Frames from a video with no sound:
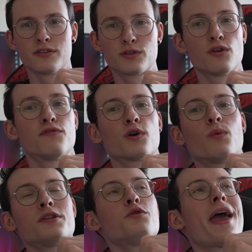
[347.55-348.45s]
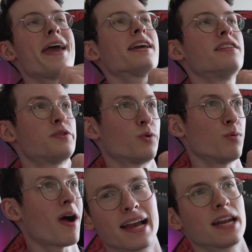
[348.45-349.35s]
So for what to hang in this
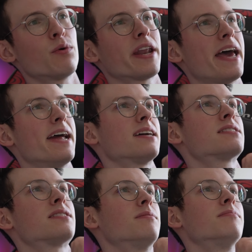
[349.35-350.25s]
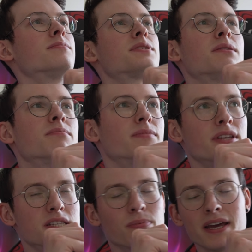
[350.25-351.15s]
room, I kind of want to hang some
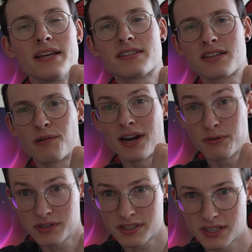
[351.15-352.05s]
displays around.